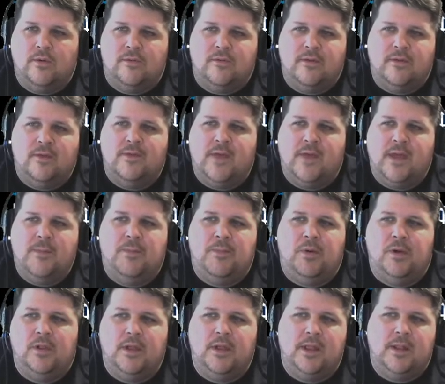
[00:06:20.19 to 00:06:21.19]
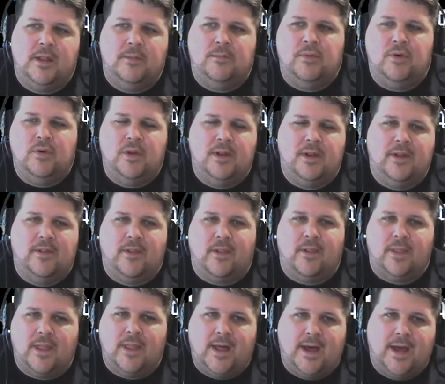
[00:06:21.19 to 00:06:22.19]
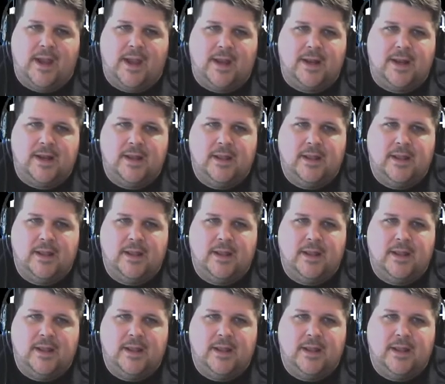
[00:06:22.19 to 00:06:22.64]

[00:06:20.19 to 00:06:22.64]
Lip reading: did they pull it and put it in a line?